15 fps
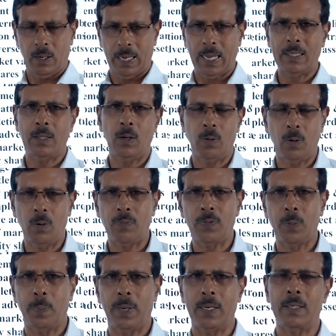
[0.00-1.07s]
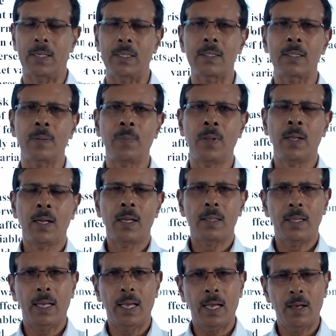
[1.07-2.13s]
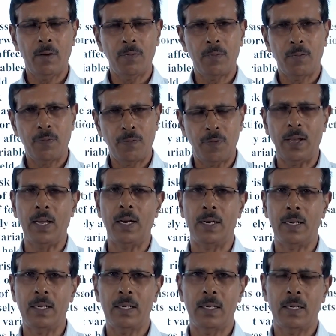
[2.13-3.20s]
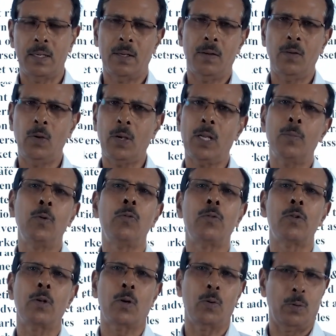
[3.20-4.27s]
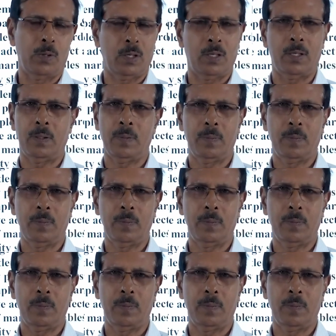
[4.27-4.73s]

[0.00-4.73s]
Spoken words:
either one of the parties, they have failed, you can move to the court.